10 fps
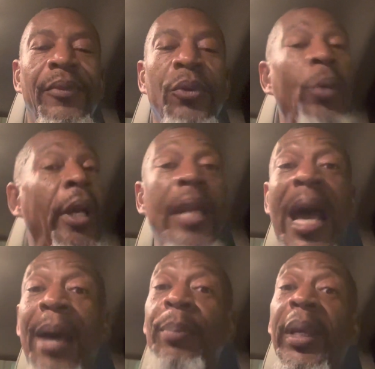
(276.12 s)
We're
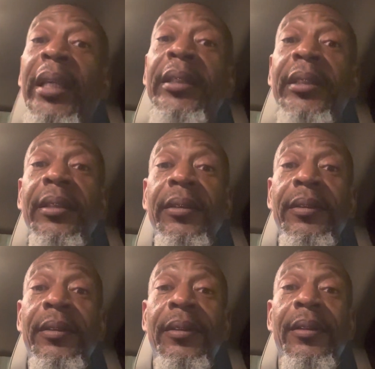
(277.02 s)
not beast,
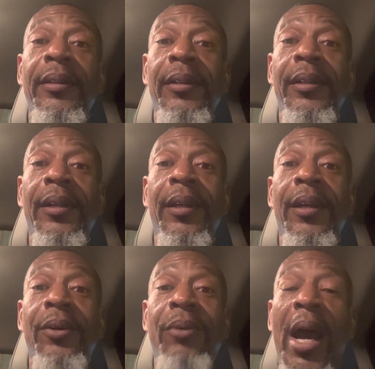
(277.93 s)

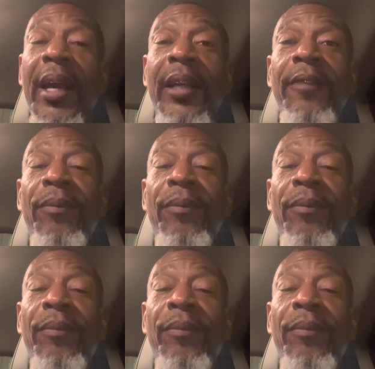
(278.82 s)
right?